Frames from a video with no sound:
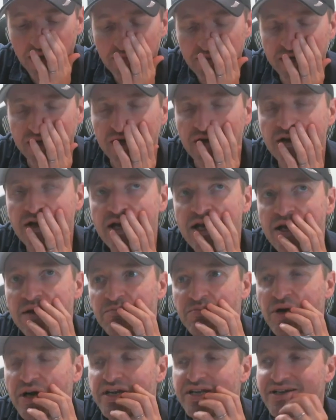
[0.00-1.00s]
up here.
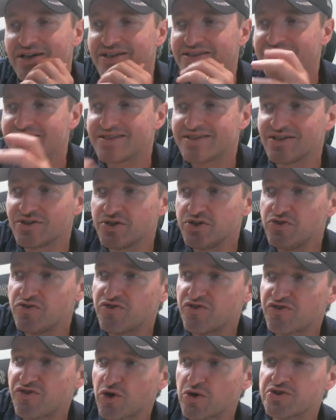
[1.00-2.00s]
But until you
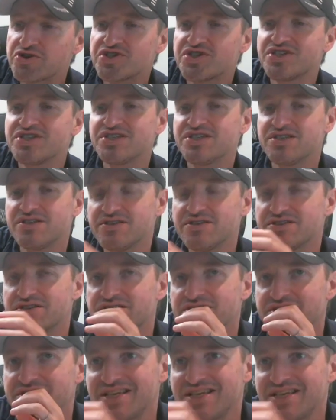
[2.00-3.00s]
first
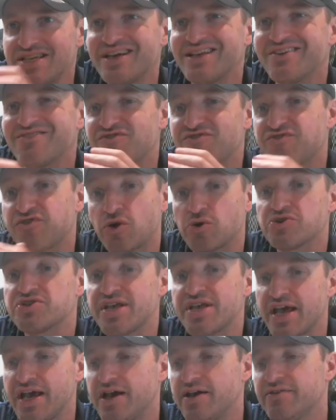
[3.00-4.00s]
see it
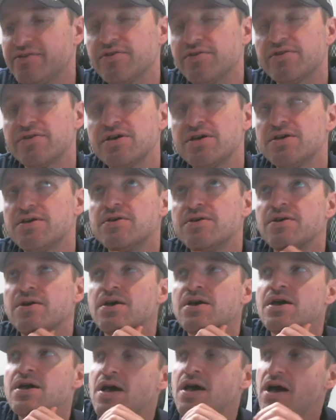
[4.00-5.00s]
firsthand,
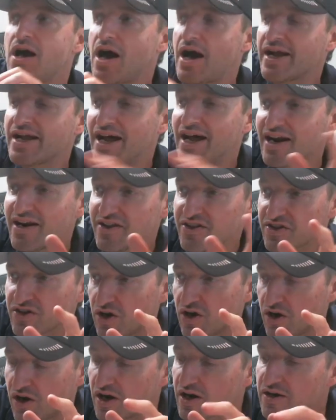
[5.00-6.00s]
I got out of
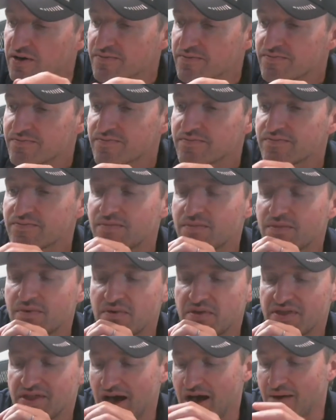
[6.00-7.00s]
the car.
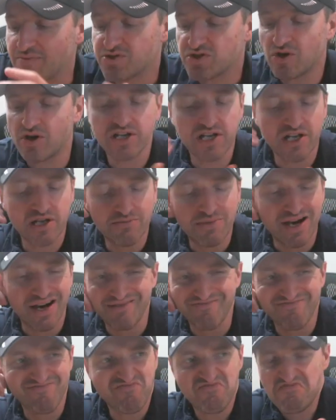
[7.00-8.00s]
I'm talking
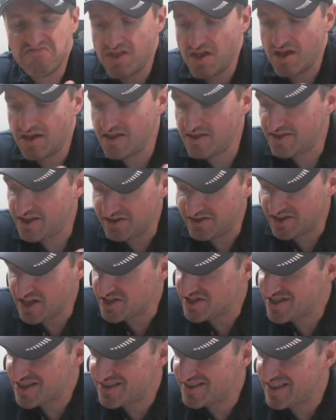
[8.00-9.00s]
about th
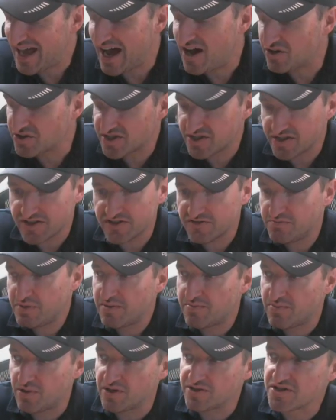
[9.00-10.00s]
there's thousands of
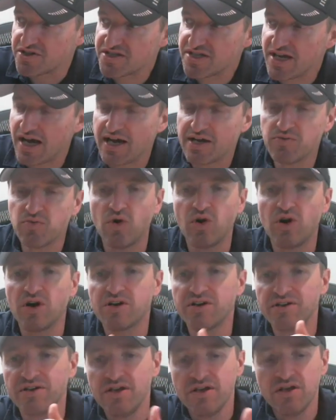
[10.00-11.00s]
people on the
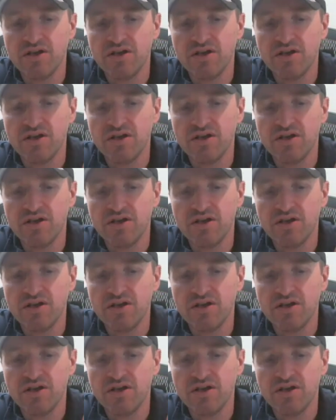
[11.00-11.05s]
sidewalk,